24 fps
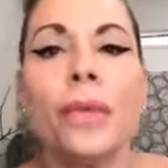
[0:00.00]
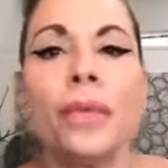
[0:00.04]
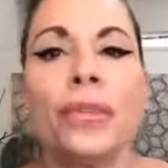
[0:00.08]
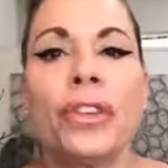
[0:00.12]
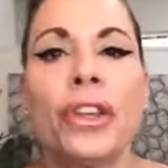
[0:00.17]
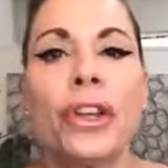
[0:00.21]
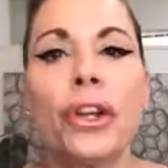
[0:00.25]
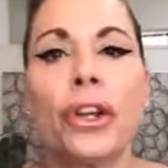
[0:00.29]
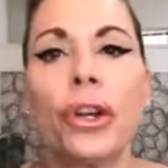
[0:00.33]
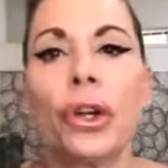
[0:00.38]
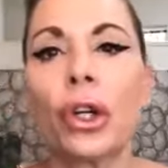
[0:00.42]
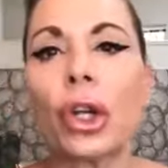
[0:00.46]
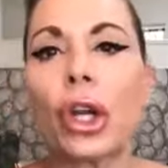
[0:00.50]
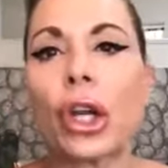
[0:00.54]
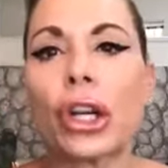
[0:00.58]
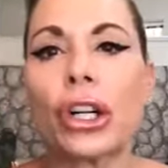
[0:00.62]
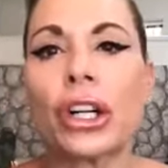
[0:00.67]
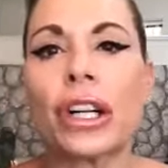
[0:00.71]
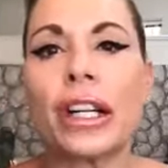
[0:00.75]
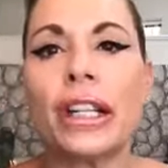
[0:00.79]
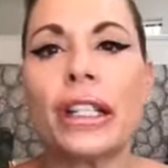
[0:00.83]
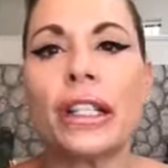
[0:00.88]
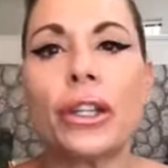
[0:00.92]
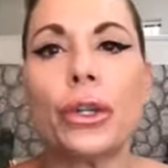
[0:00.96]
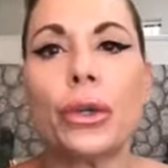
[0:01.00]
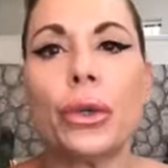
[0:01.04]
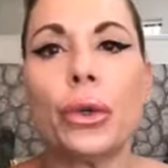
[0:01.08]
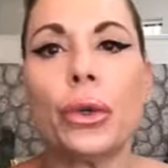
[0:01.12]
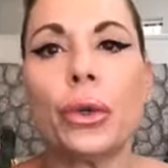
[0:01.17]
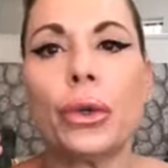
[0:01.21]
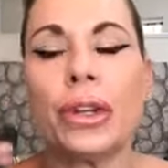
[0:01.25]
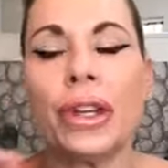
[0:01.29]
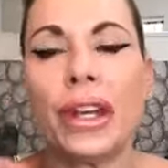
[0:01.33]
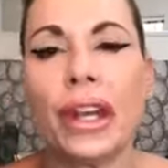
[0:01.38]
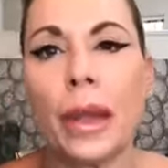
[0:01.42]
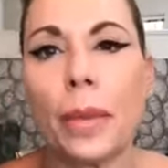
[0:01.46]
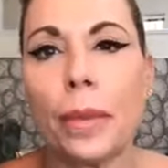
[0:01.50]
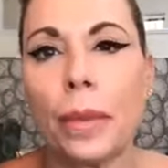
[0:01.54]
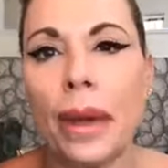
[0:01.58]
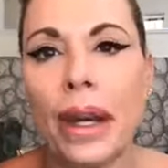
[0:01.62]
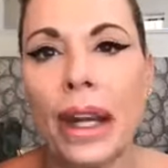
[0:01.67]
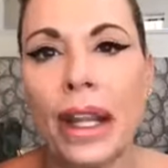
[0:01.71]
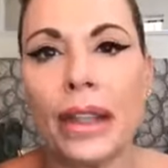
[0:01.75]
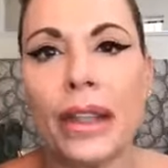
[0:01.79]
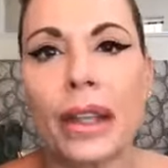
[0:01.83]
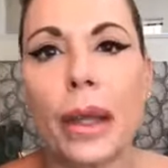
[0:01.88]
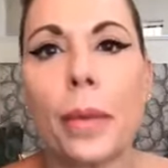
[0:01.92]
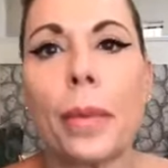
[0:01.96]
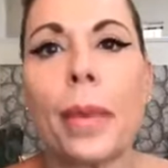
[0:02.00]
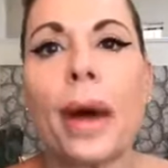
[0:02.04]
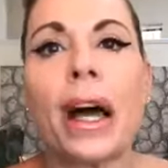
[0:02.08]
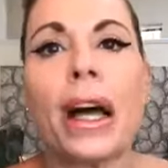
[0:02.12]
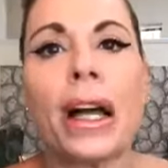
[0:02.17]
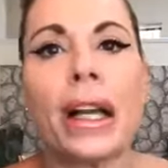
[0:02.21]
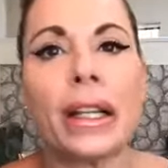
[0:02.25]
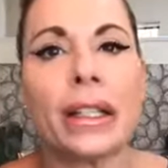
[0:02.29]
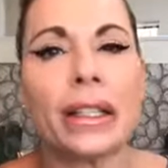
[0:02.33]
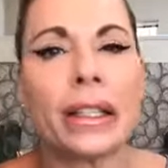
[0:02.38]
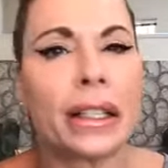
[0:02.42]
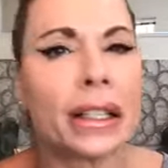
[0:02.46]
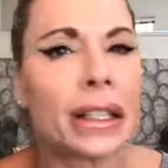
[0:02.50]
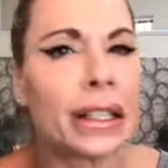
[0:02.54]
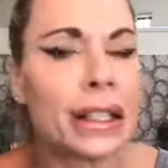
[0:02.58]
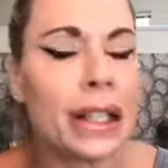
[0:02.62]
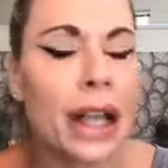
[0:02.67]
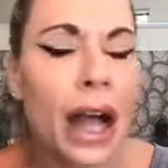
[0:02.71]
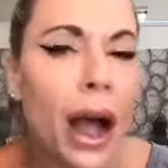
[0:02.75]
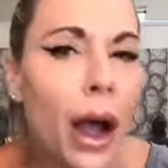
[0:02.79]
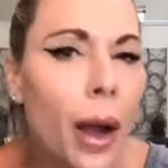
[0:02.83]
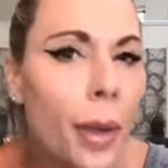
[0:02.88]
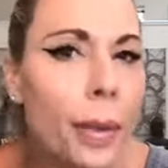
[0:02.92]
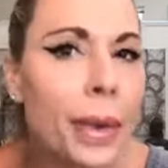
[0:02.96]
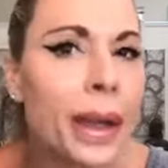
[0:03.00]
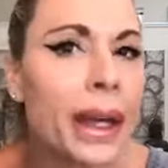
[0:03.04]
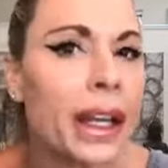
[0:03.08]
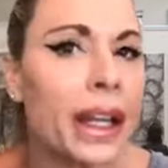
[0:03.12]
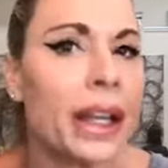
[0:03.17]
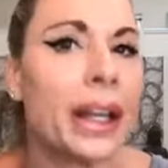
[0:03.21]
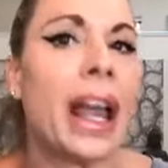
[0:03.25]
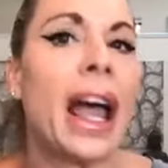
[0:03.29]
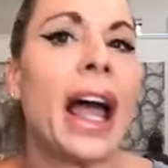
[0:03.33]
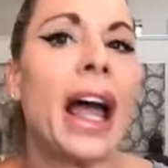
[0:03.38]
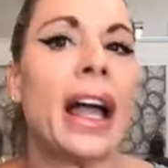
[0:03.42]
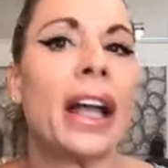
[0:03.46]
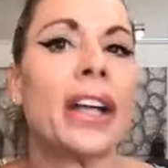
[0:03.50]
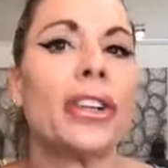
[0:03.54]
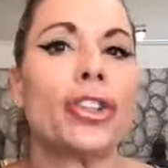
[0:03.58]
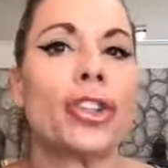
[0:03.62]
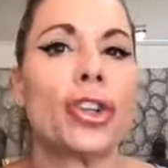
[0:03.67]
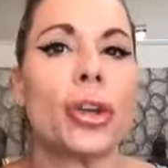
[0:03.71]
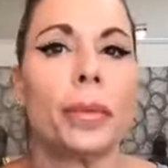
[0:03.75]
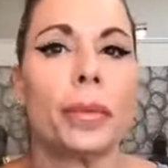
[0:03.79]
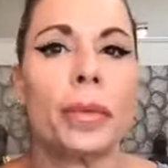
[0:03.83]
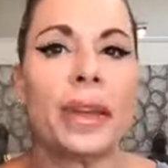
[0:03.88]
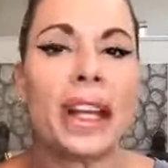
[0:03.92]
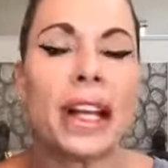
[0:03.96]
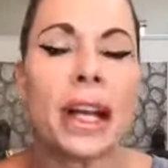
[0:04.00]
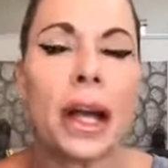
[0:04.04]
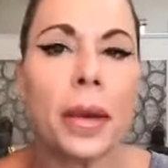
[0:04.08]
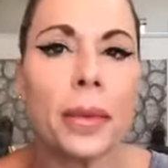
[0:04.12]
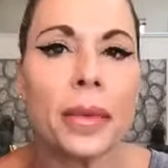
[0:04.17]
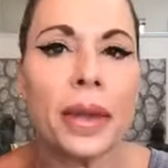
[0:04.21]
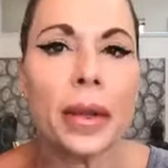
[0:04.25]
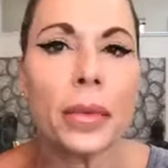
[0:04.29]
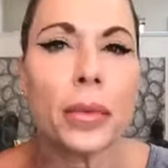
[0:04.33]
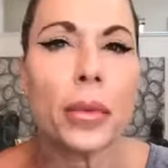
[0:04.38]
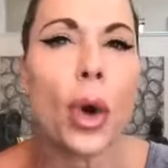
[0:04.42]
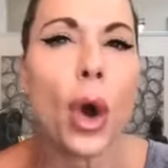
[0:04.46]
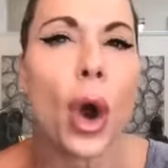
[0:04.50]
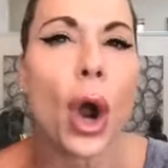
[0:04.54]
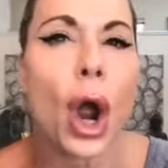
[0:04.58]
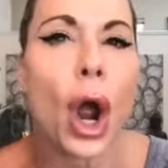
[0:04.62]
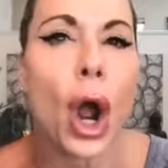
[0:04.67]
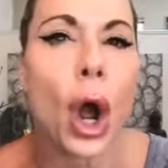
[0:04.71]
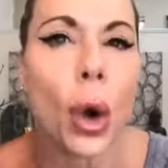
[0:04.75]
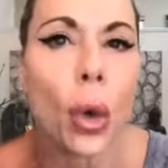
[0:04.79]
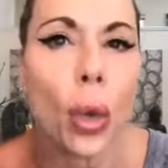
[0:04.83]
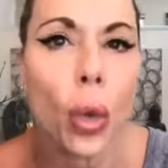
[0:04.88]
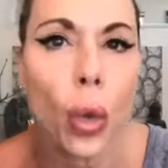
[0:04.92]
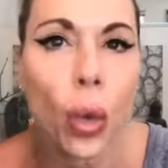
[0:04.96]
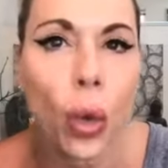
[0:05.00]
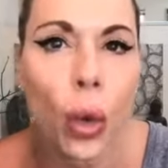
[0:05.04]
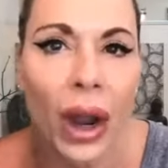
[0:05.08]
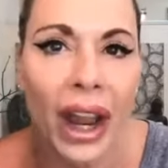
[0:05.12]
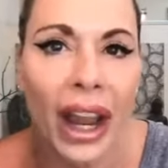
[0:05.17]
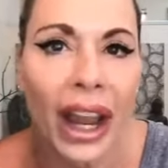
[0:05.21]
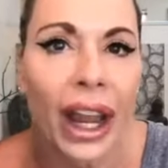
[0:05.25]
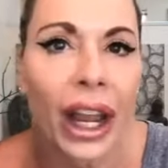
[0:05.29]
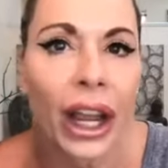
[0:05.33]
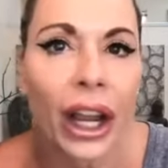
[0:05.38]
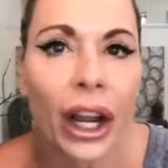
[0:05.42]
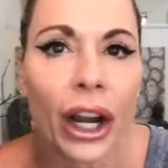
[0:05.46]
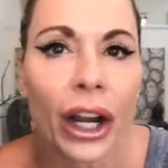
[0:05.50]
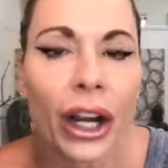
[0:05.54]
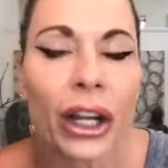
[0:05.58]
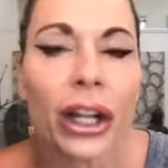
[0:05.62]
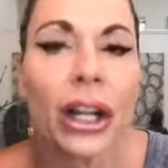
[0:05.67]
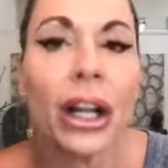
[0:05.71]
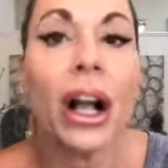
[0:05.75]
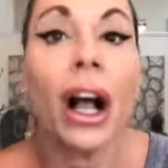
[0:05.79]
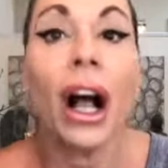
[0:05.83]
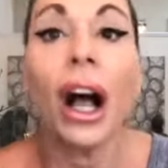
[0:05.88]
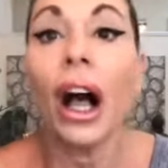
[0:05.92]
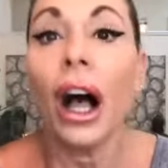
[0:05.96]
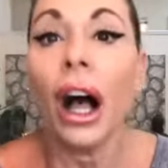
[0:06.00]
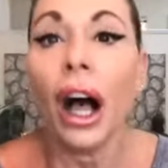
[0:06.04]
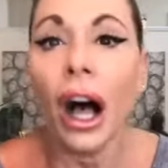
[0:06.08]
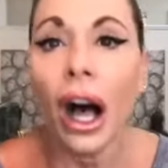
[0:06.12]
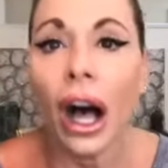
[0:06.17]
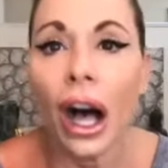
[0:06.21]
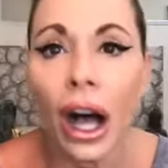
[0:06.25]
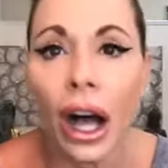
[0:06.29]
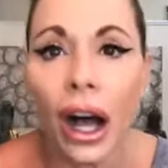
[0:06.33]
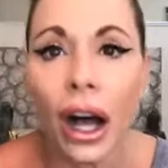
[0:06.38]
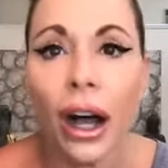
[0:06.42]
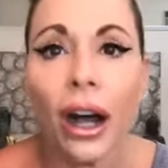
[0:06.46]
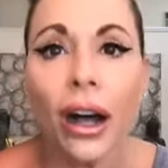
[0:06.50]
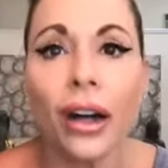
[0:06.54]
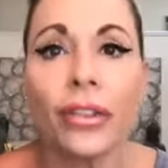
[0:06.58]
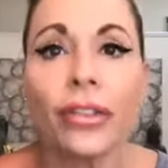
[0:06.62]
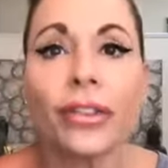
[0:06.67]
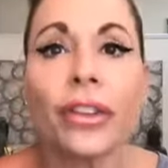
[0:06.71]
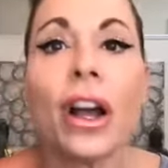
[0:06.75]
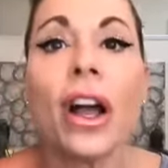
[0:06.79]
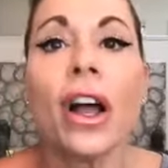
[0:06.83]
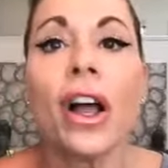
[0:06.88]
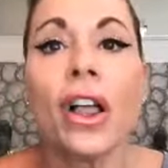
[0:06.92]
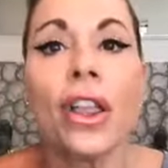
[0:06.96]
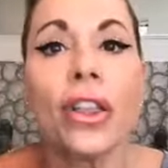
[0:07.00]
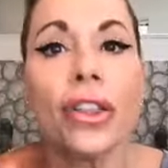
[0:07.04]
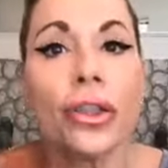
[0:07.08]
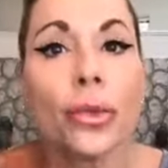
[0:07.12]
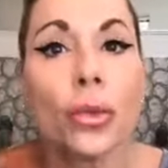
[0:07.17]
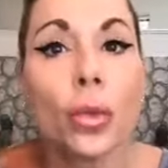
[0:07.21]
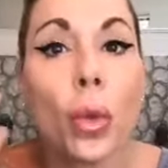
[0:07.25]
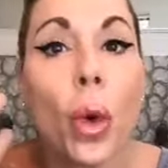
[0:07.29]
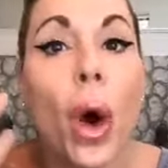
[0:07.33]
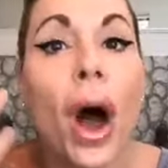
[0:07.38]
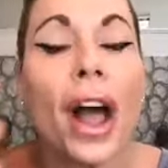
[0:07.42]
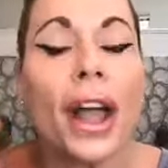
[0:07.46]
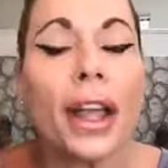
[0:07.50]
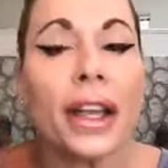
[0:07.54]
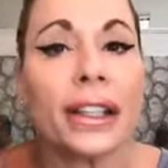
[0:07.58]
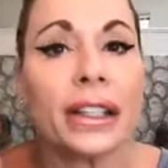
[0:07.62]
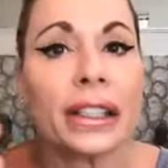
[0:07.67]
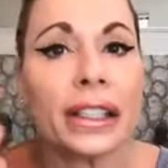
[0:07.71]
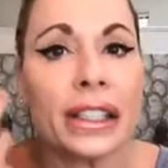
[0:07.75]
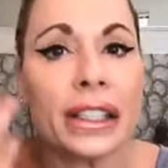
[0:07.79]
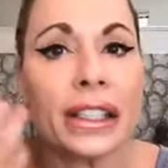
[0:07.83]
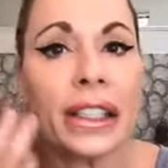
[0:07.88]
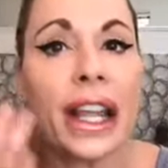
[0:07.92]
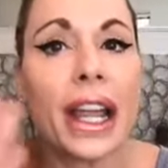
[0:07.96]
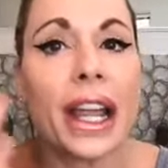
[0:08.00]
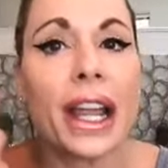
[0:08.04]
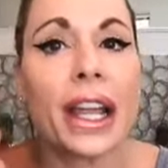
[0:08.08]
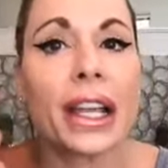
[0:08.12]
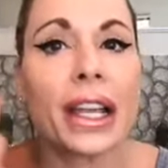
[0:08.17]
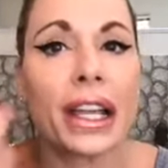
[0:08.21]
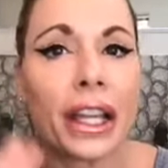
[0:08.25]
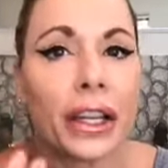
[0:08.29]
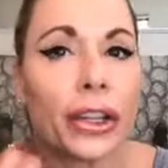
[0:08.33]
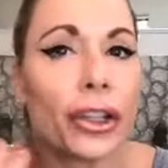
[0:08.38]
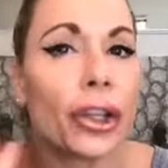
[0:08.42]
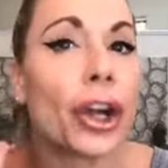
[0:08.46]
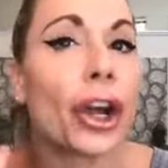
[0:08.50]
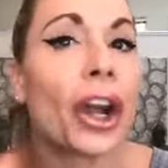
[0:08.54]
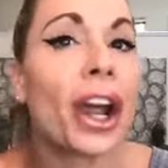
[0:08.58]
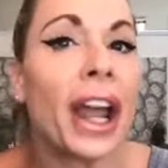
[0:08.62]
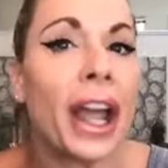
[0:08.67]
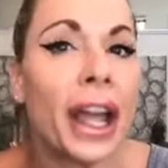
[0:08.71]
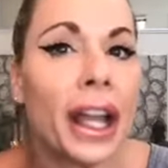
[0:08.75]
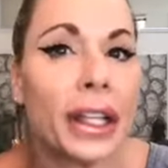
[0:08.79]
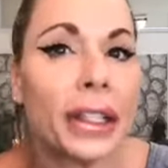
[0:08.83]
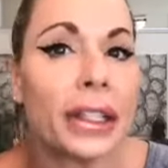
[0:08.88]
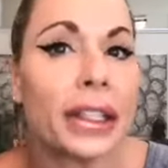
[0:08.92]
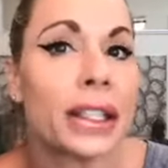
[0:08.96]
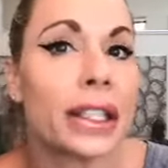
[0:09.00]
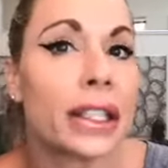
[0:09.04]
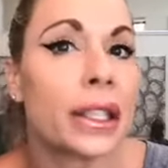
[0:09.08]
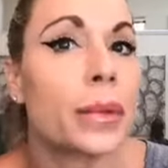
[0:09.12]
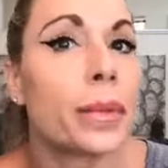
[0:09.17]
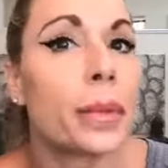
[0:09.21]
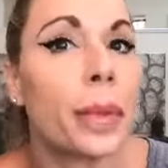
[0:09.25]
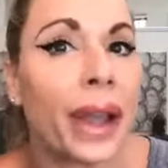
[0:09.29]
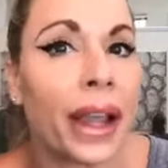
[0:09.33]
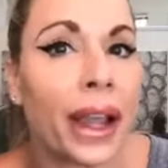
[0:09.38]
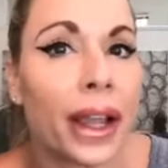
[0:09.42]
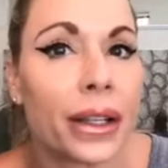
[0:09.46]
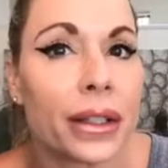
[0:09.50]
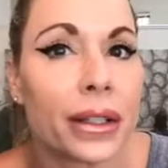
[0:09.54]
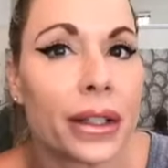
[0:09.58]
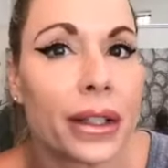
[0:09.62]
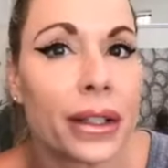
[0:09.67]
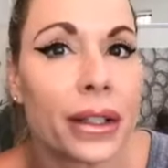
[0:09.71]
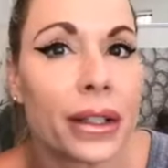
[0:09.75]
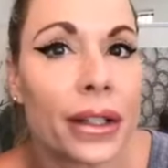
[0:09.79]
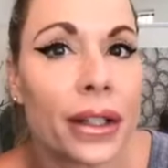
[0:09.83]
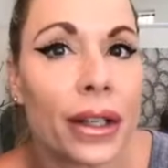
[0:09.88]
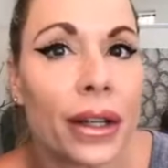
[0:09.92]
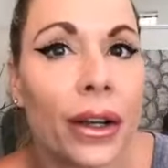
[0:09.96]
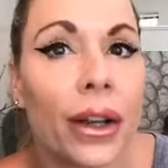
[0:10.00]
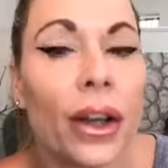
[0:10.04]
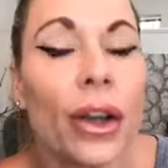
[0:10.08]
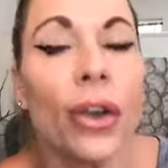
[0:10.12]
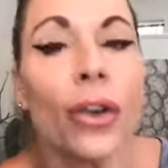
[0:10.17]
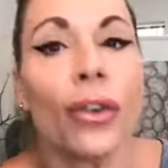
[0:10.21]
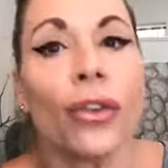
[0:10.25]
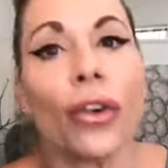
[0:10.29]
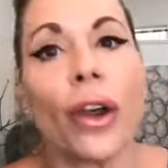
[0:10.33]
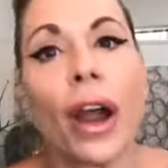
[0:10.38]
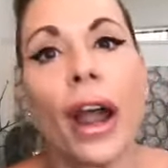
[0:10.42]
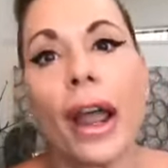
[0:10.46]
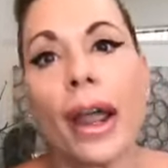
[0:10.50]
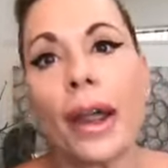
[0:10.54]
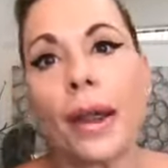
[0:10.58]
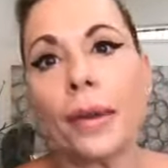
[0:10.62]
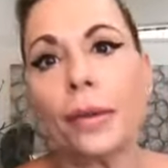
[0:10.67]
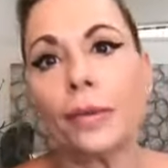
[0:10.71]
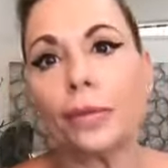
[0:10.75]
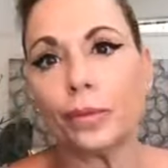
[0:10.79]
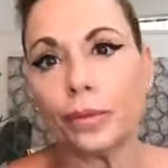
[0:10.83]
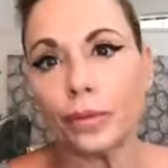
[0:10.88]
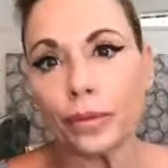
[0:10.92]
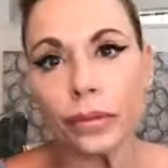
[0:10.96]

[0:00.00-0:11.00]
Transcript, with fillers: You know, learning to nip it in the bud, stop it in action, becoming more aware of what is staying in your head space, right?